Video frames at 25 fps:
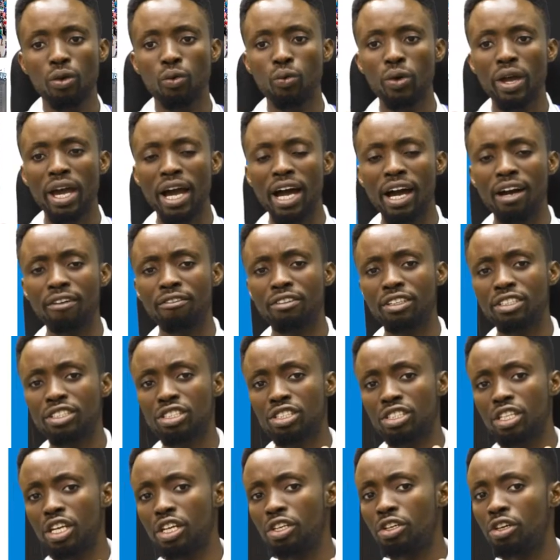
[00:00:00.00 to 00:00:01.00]
We have a
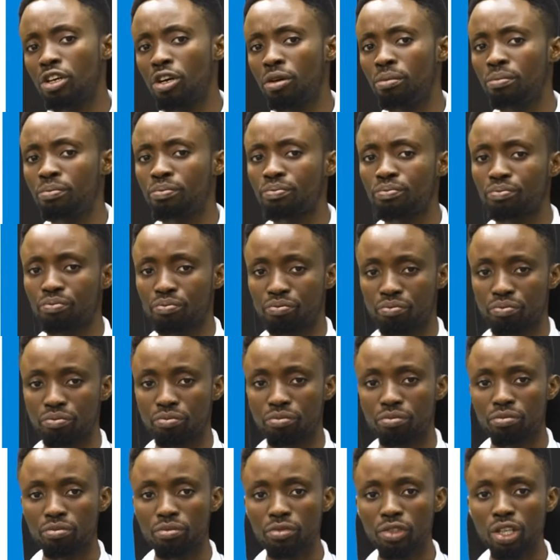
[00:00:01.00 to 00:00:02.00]
stadium
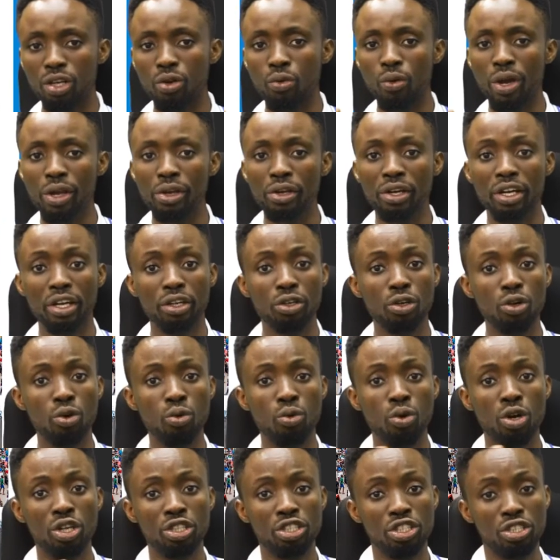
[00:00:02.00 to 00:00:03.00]
where you can go
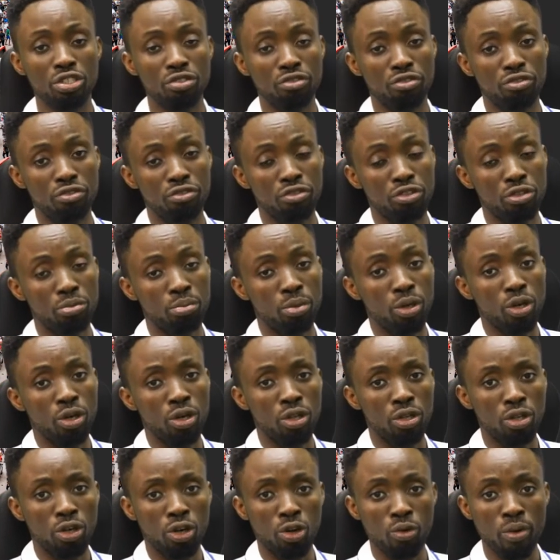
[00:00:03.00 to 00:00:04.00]
watch
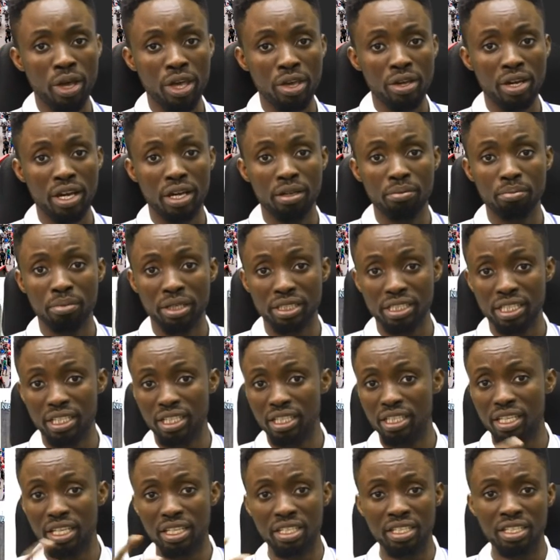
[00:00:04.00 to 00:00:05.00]
football or where you can
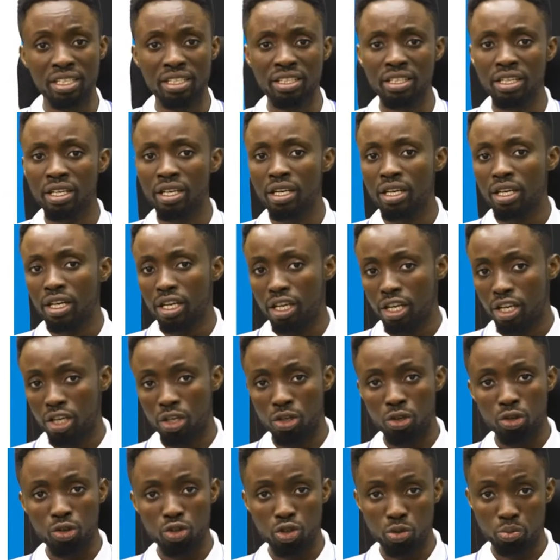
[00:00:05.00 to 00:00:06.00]
partake in
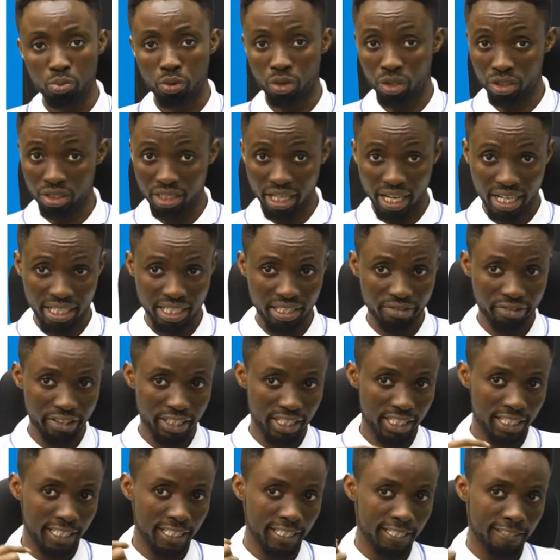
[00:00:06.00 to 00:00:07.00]
any sports
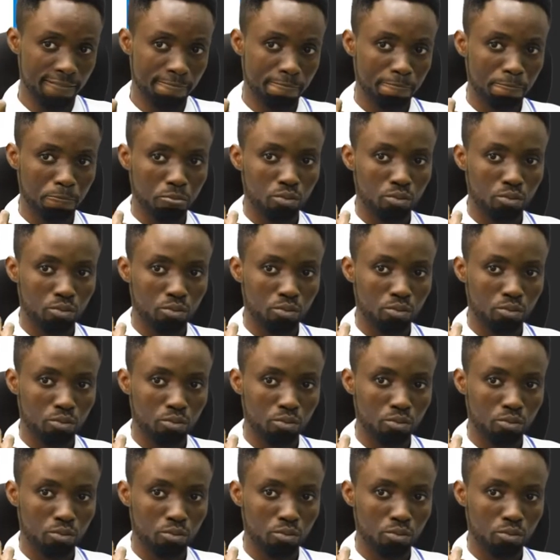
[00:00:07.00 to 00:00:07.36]
activities.